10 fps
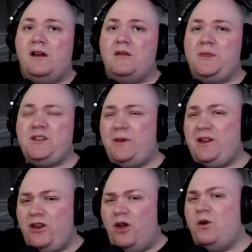But there's
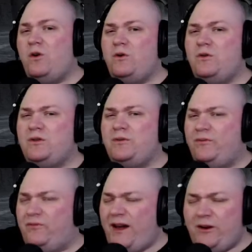been no
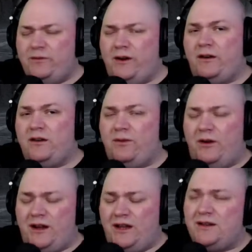fighter variant for
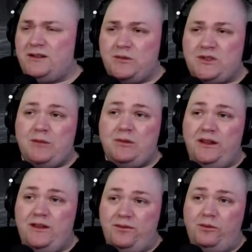Nanite Systems, and I
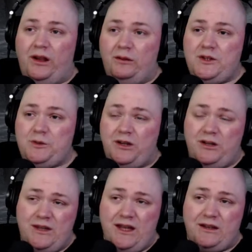believe one of the ones we're going to
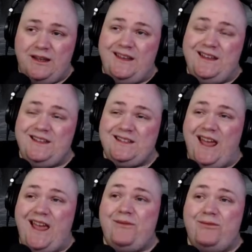be getting is
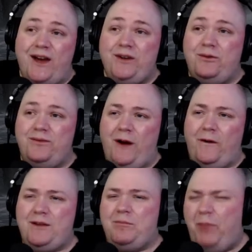a fighter
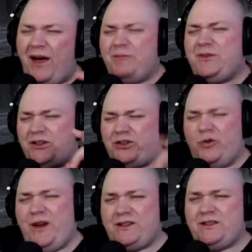variant, but with a
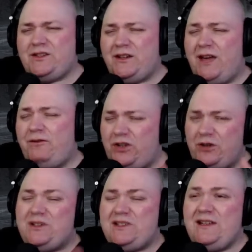twist. It's going to have
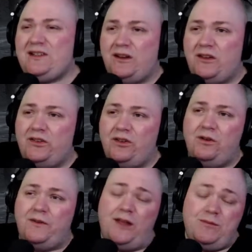2 seats in it,
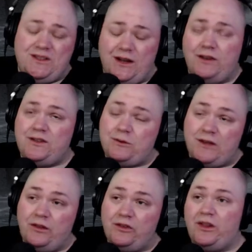so that'll be exciting to see what
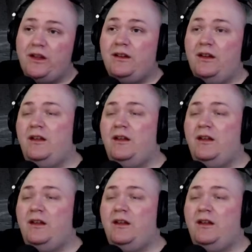that looks like.